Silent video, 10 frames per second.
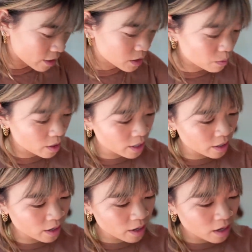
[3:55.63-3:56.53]
This
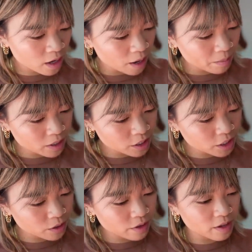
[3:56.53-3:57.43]
one I'm gonna
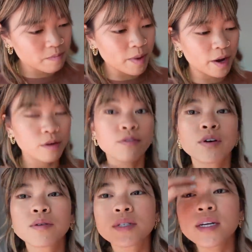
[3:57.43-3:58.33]
do the bed of
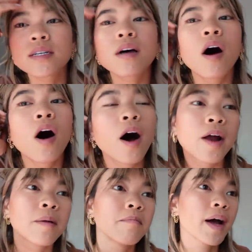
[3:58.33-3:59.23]
roses
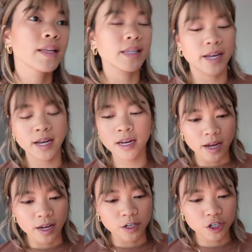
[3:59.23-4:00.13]
on my lid
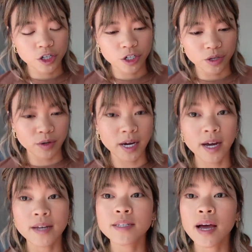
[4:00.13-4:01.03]
and just show you
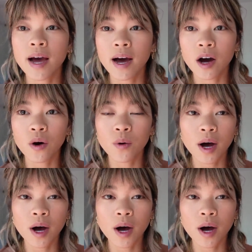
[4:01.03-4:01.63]
guys how